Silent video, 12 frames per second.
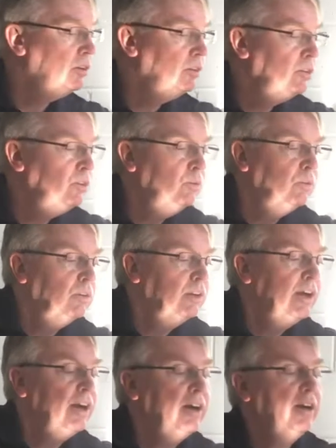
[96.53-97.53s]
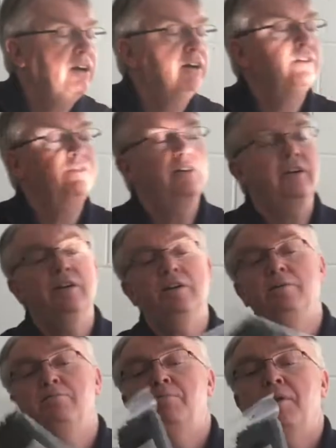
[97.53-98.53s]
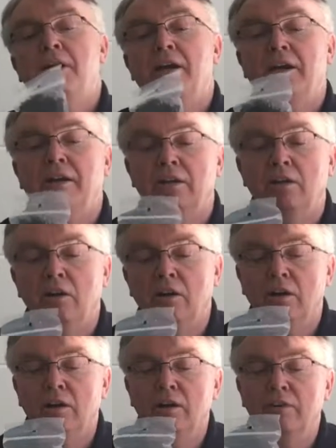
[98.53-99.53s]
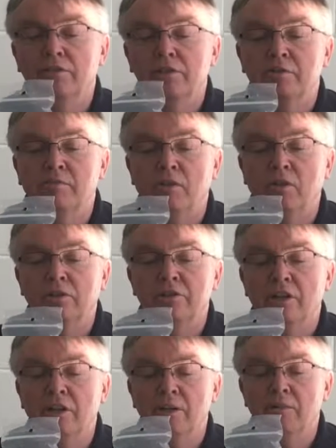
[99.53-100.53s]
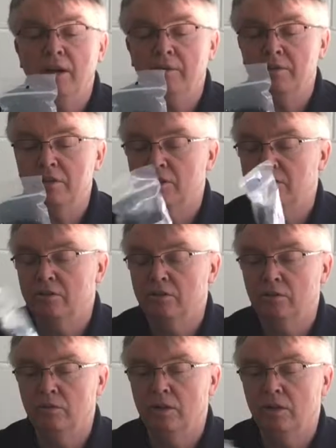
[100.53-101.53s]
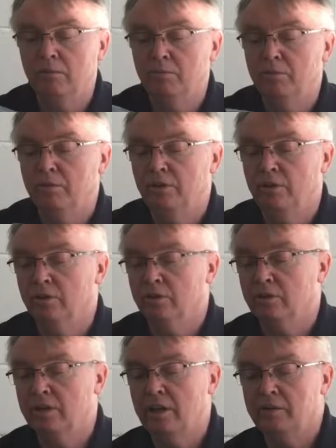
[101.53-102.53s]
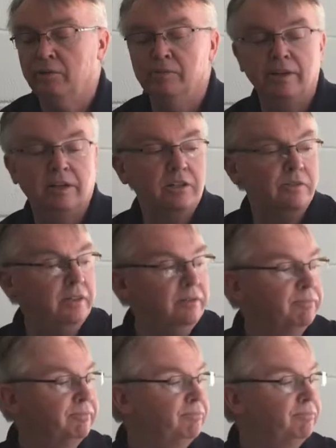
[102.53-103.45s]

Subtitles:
You will have a bag of small tie wraps to help your cable management.